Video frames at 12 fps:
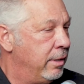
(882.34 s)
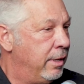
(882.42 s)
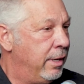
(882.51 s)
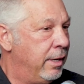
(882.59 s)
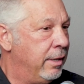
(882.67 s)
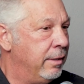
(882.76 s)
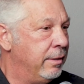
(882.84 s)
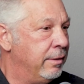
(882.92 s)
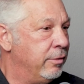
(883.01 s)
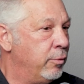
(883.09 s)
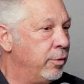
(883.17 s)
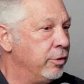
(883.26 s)

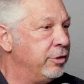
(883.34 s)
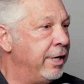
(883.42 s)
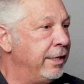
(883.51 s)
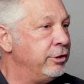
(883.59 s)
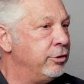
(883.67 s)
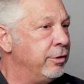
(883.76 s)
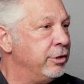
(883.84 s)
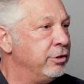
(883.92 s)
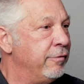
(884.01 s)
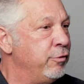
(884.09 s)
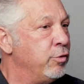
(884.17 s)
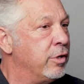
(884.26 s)
And the real danger
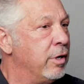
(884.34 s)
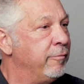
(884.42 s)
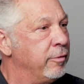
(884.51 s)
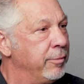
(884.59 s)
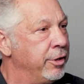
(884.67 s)
is if you come from